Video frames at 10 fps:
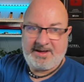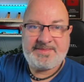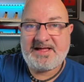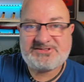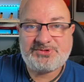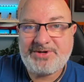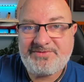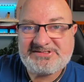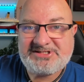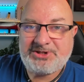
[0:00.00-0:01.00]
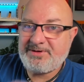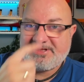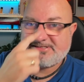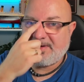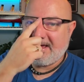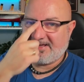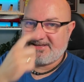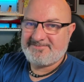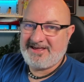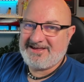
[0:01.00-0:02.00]
And that's all there is to do in this
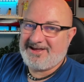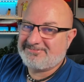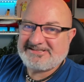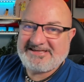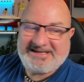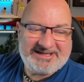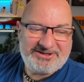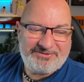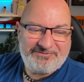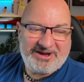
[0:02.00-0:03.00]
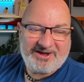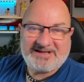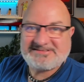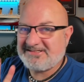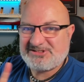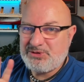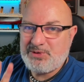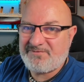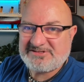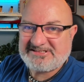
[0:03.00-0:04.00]
pack. I'm just kidding. You realise there's
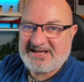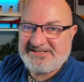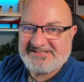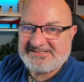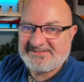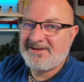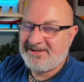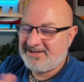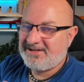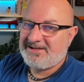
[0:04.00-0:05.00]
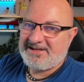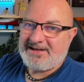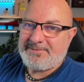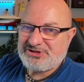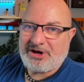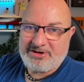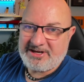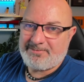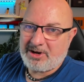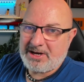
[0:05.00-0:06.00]
two other stages. Let me show you
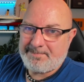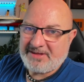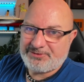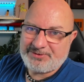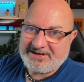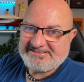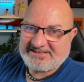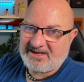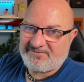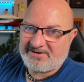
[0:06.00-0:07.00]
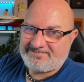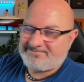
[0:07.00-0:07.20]
them. I'm going to bundle these together.